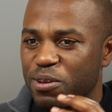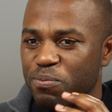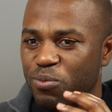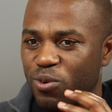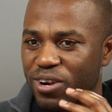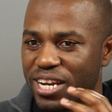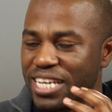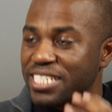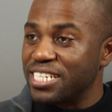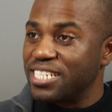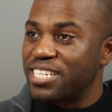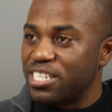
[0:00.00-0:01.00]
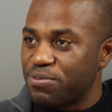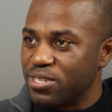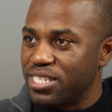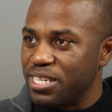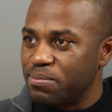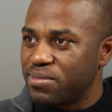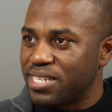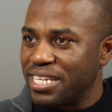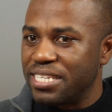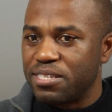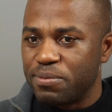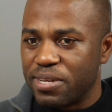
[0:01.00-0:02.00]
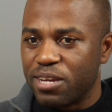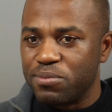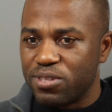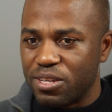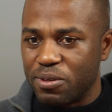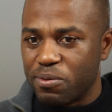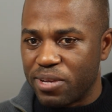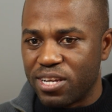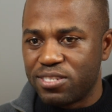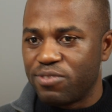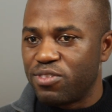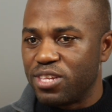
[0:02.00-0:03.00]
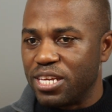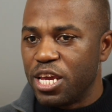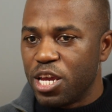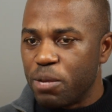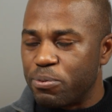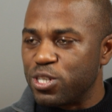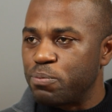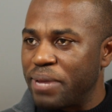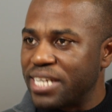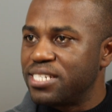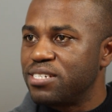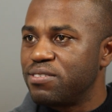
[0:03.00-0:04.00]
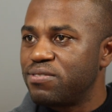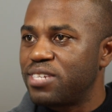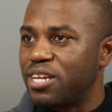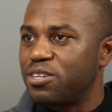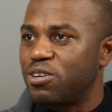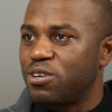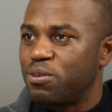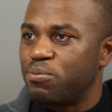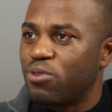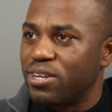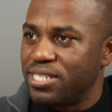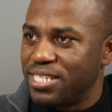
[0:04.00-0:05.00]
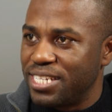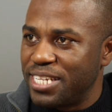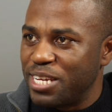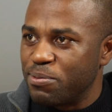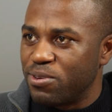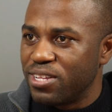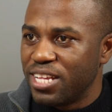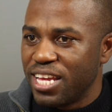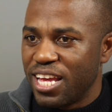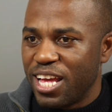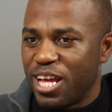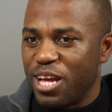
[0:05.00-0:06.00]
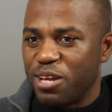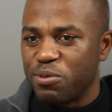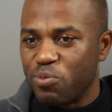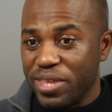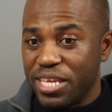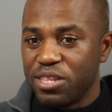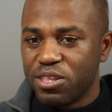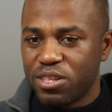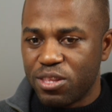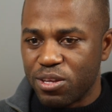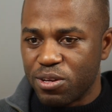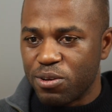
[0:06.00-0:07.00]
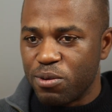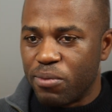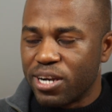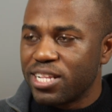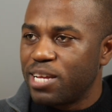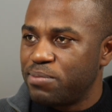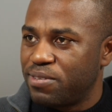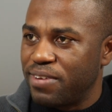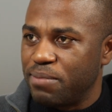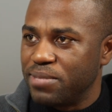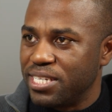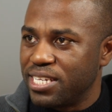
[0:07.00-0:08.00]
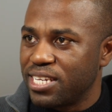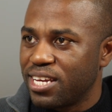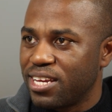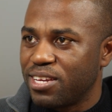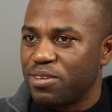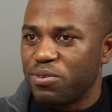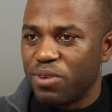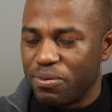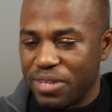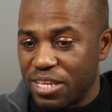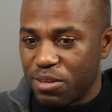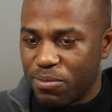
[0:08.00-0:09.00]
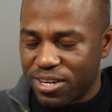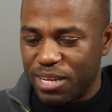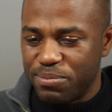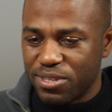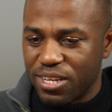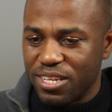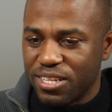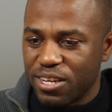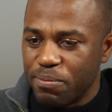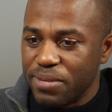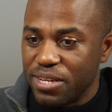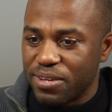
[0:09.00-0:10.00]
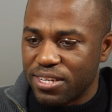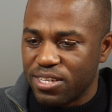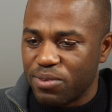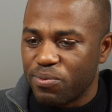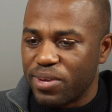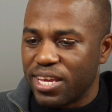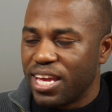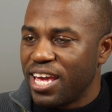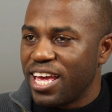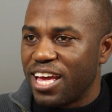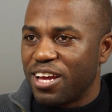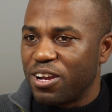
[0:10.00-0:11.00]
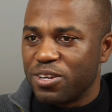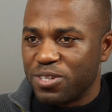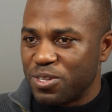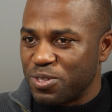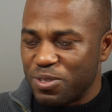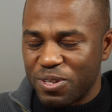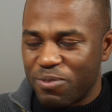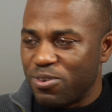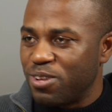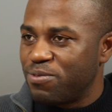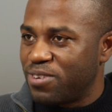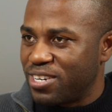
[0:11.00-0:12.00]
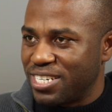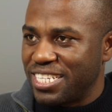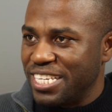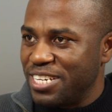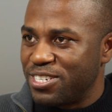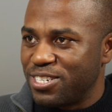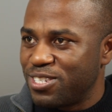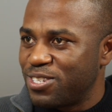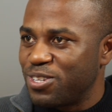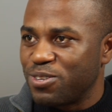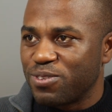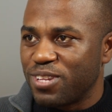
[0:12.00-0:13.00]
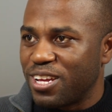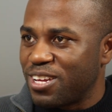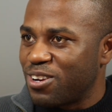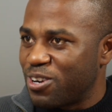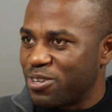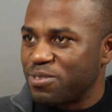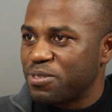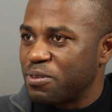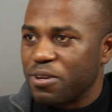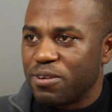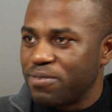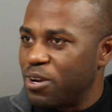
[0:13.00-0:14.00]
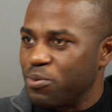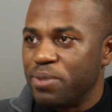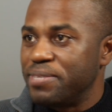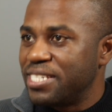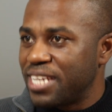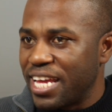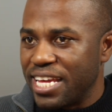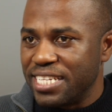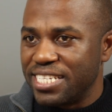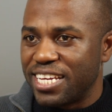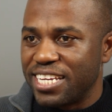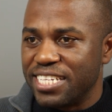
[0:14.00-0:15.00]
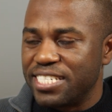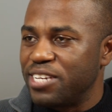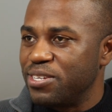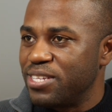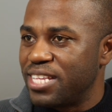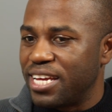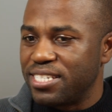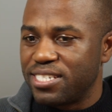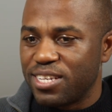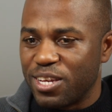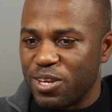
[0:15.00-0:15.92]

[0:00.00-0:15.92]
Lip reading: more successful teams. And it becomes because of the perspectives that are brought to the table. Within the Mark Labs family, within the Mark Labs company, actually, several of our leaders are women, and I can tell you that